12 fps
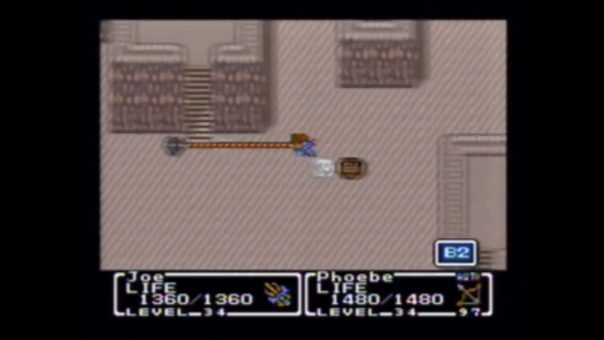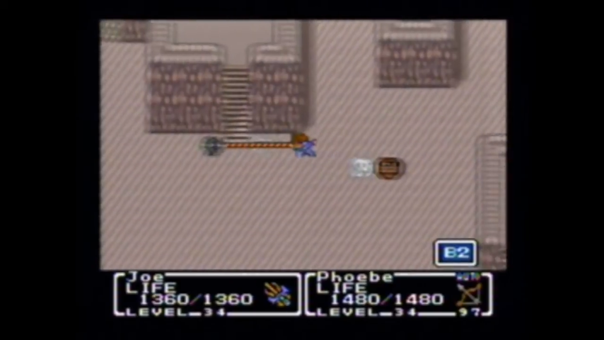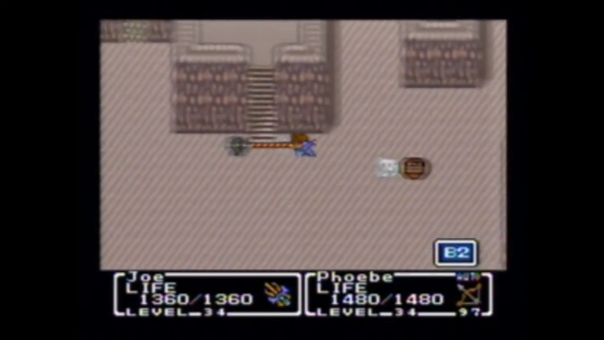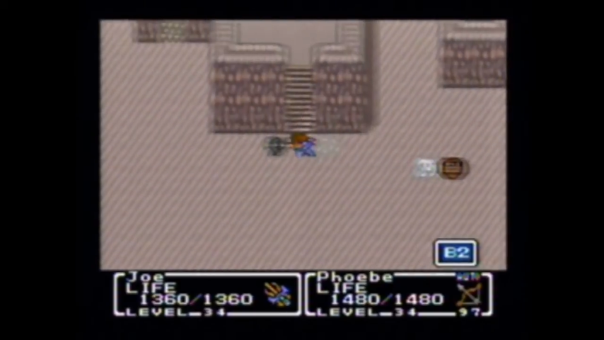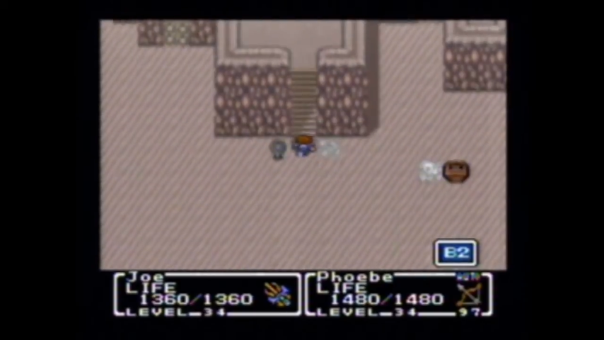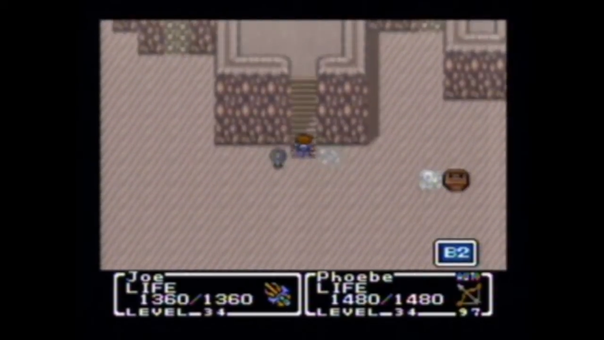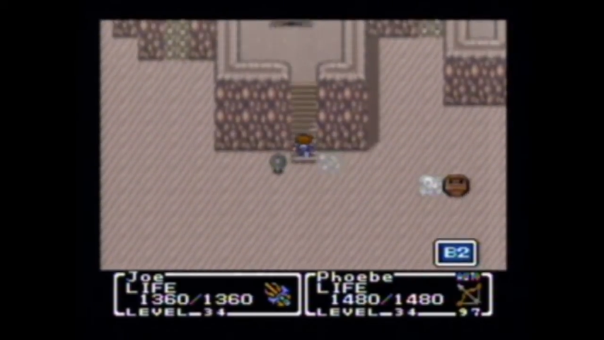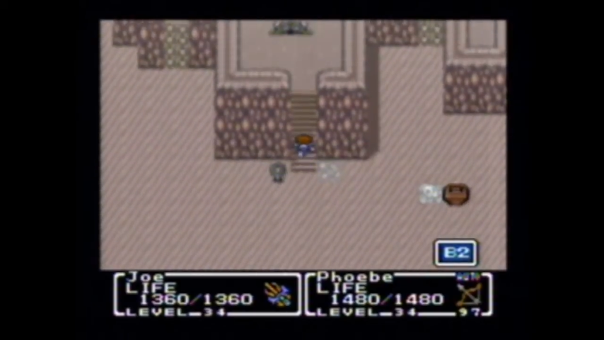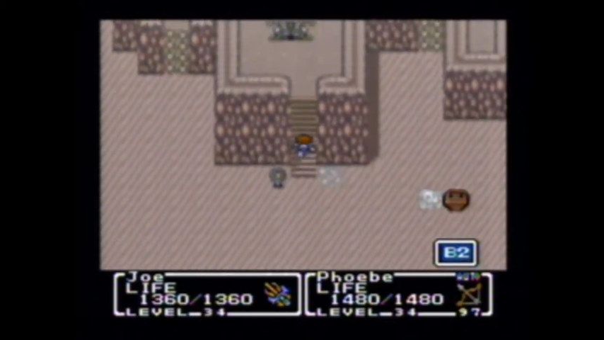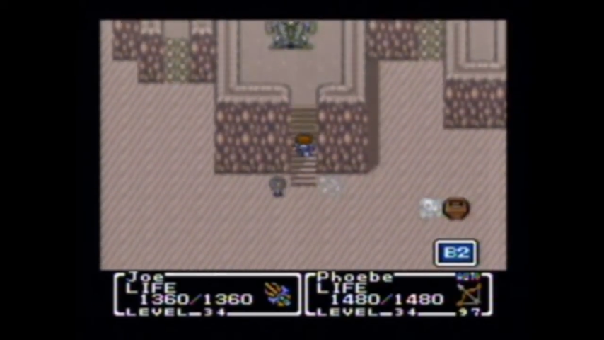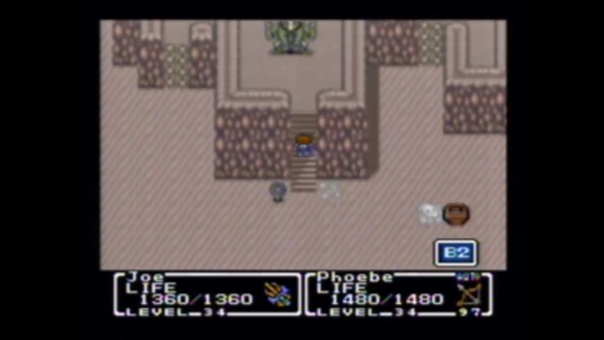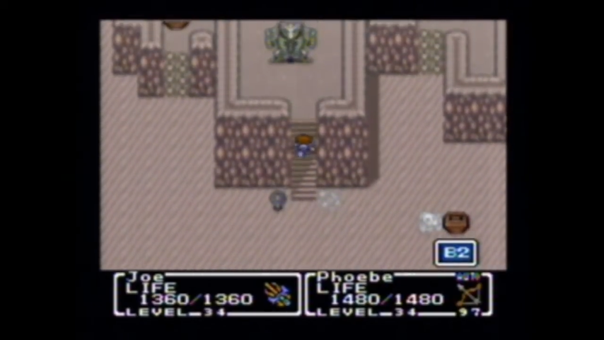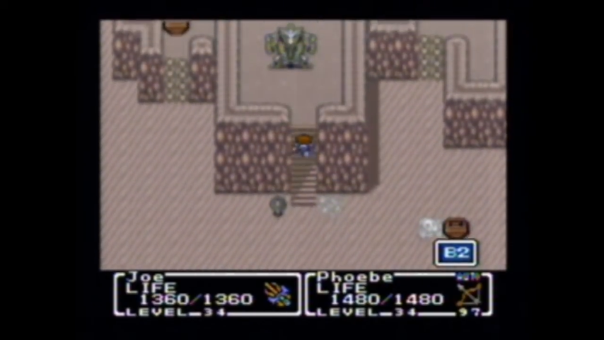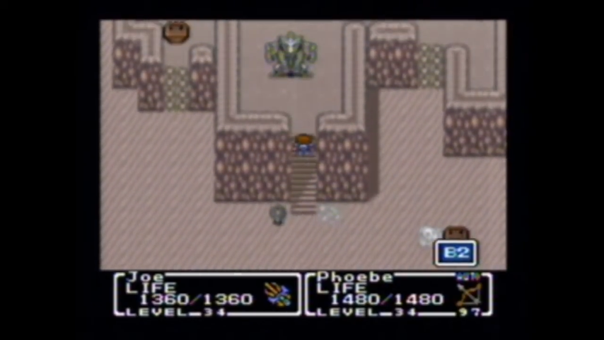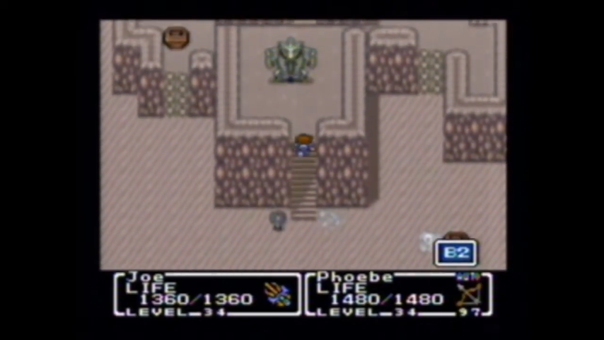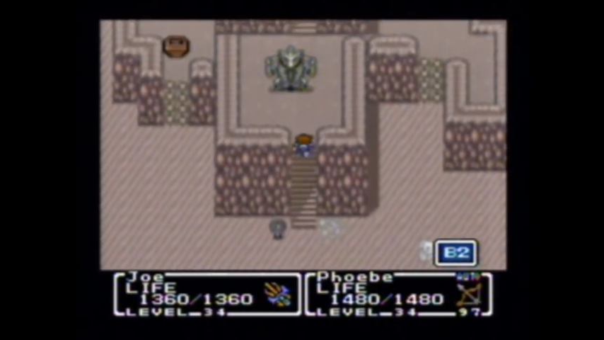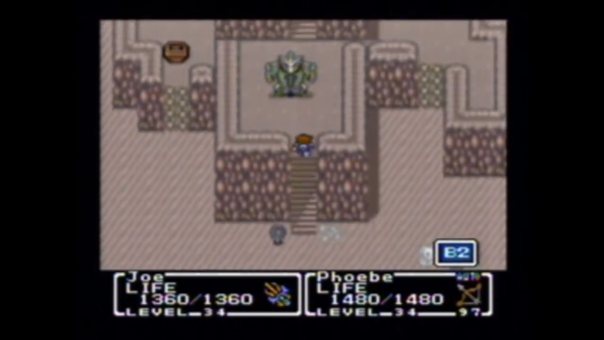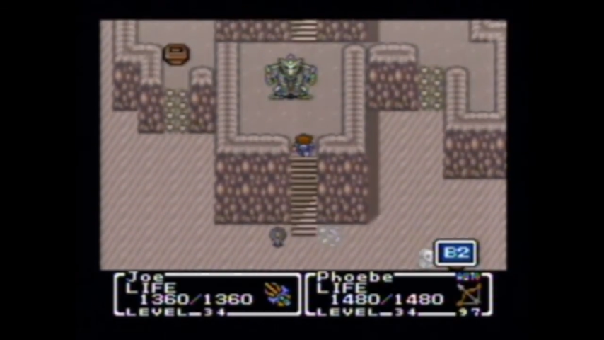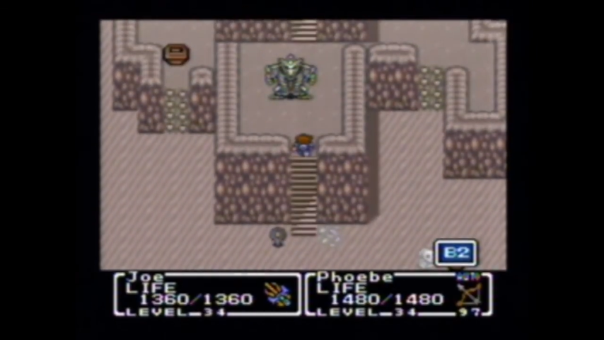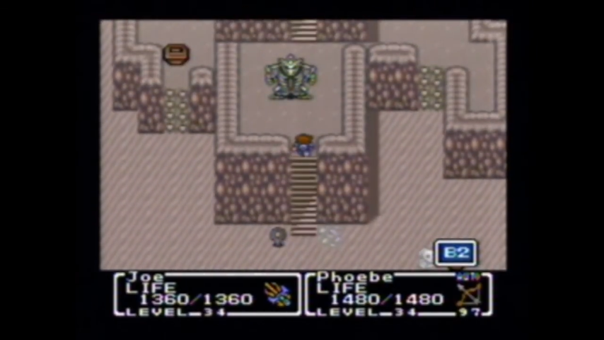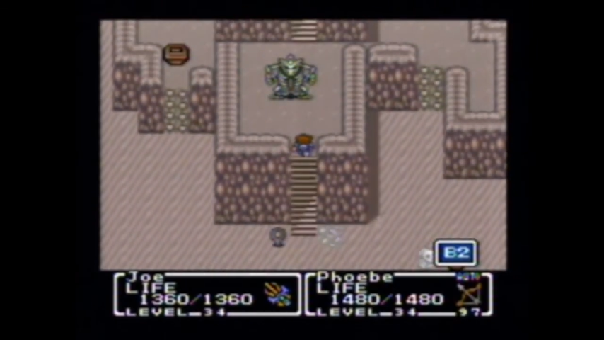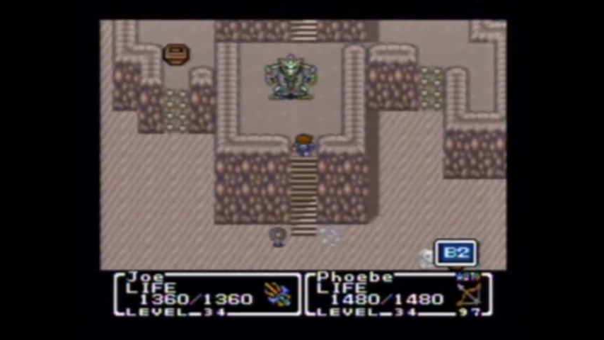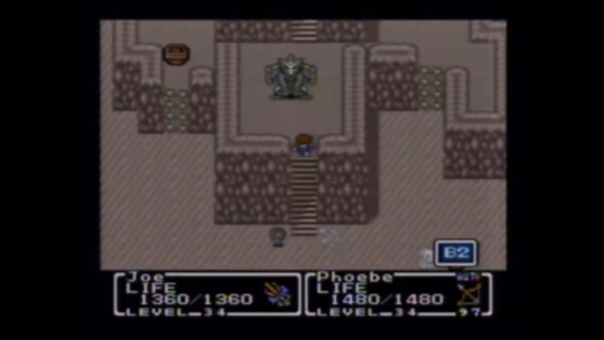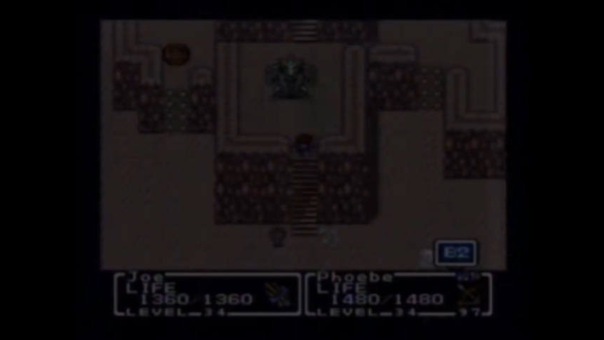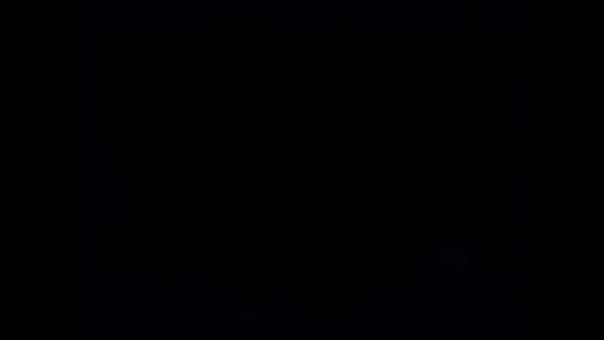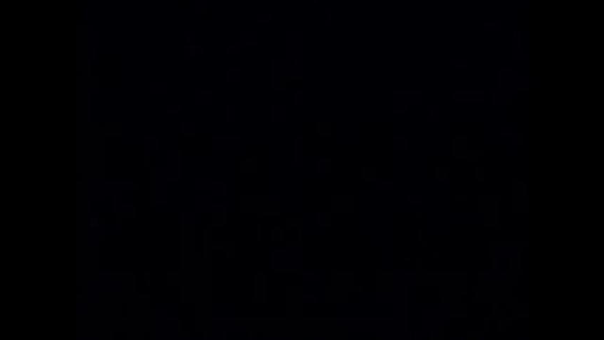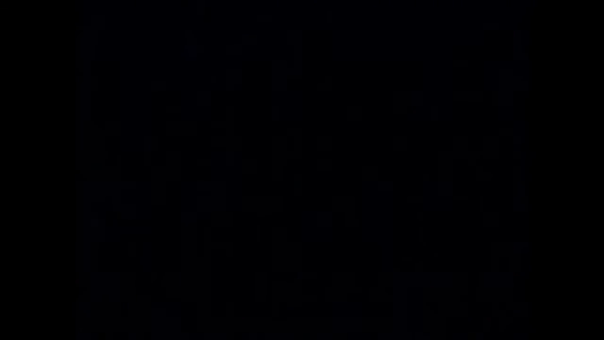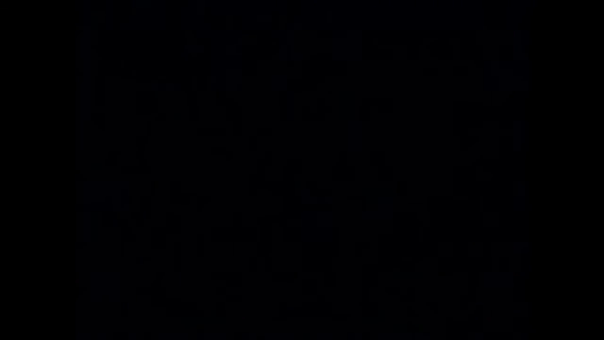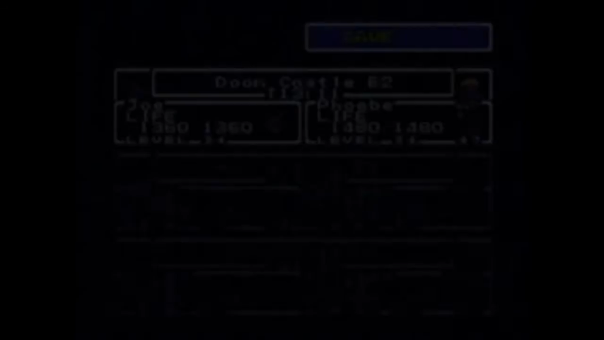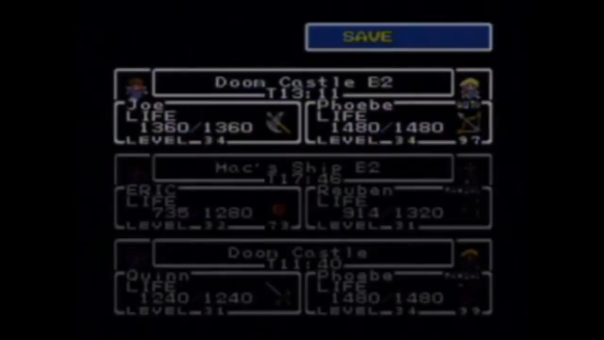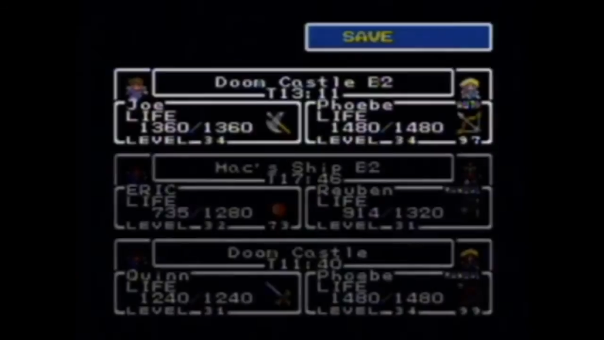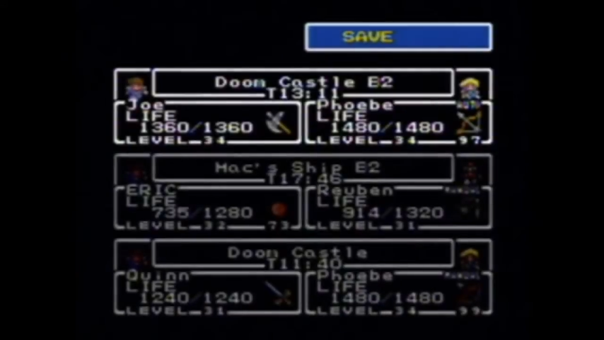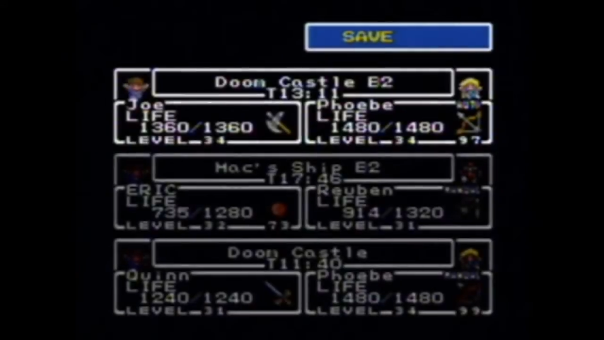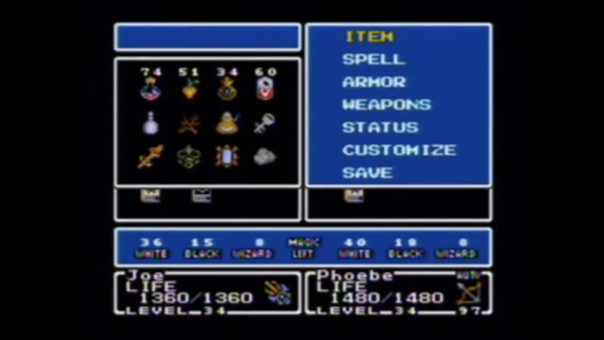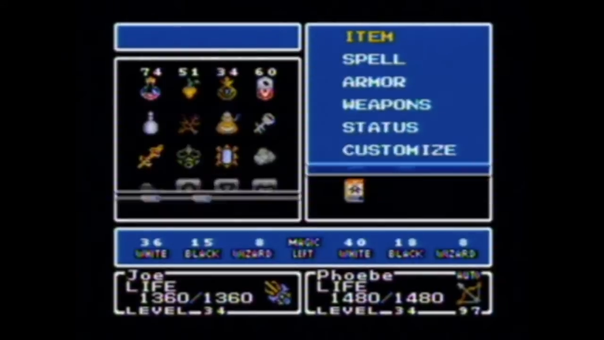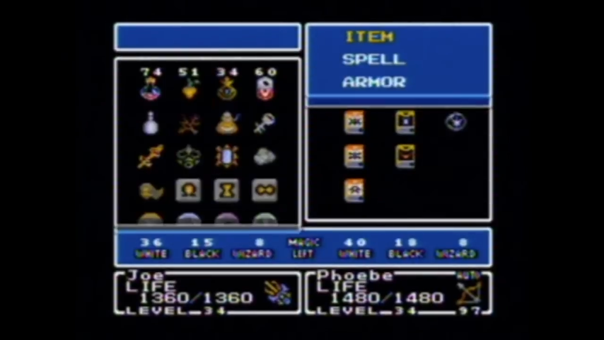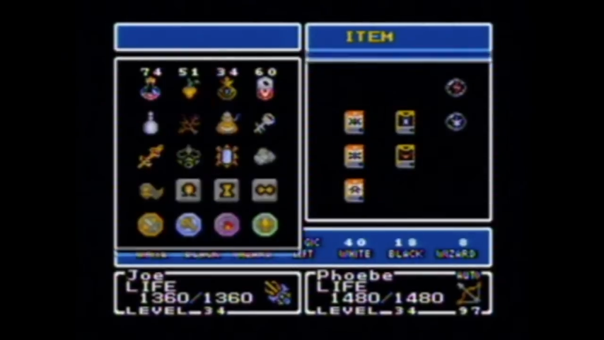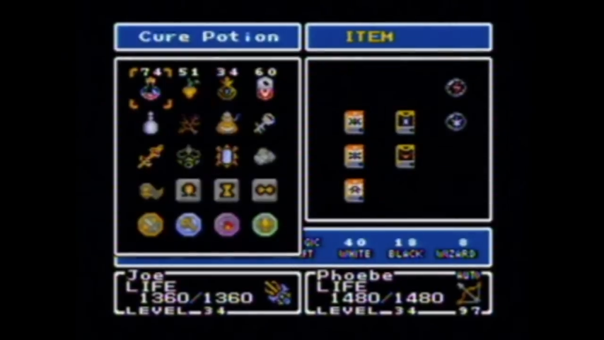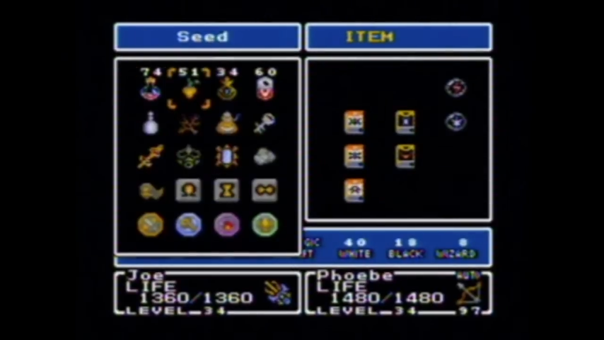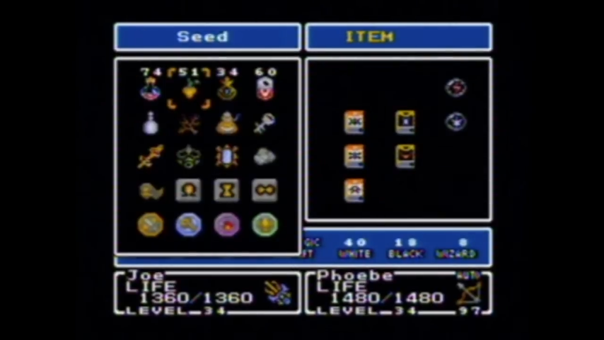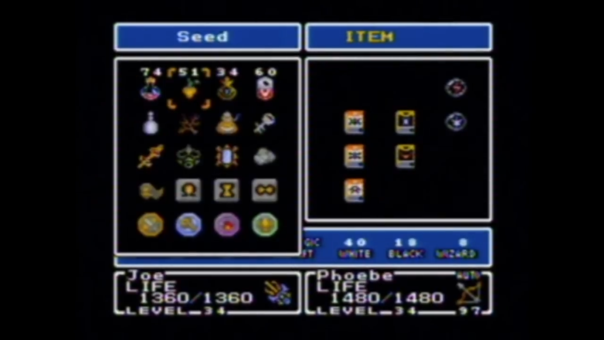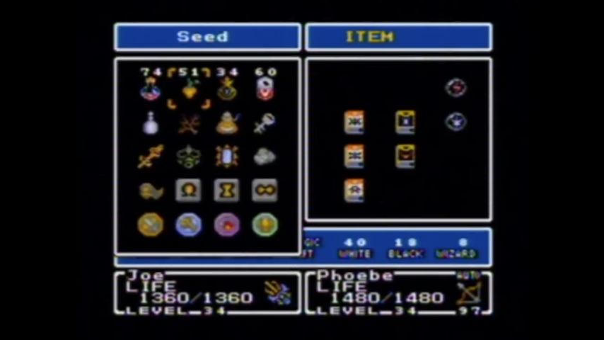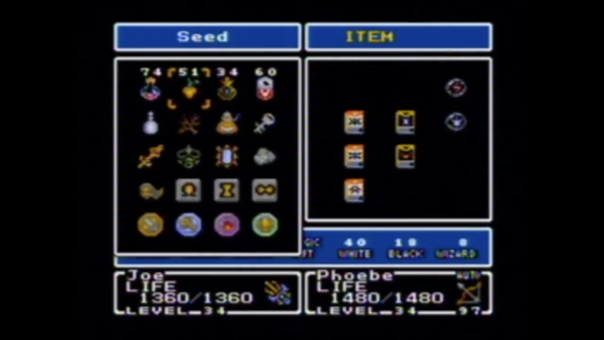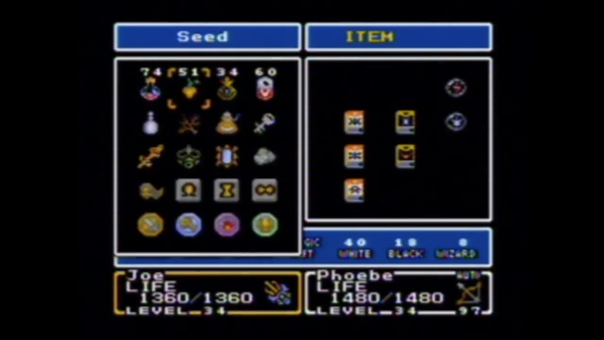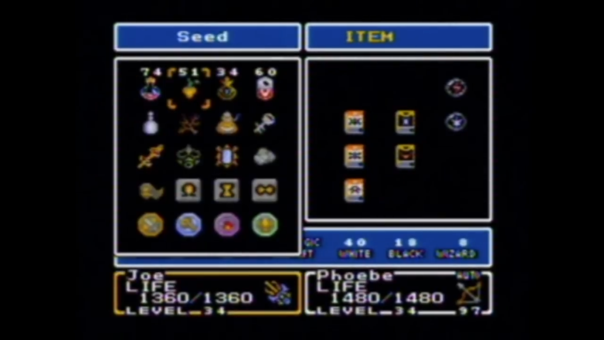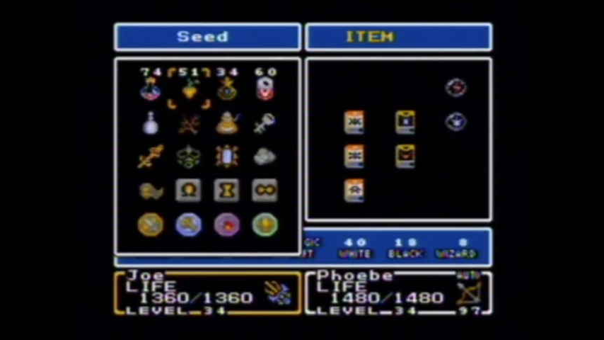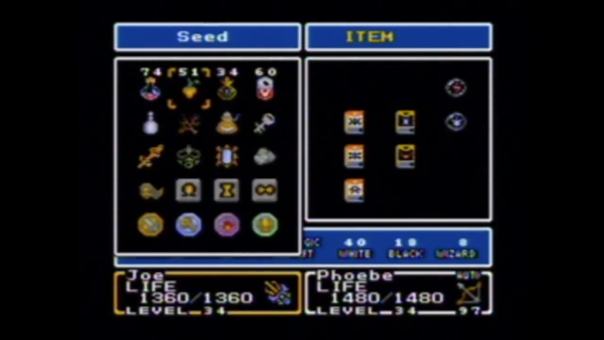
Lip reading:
[unreadable: no face in view]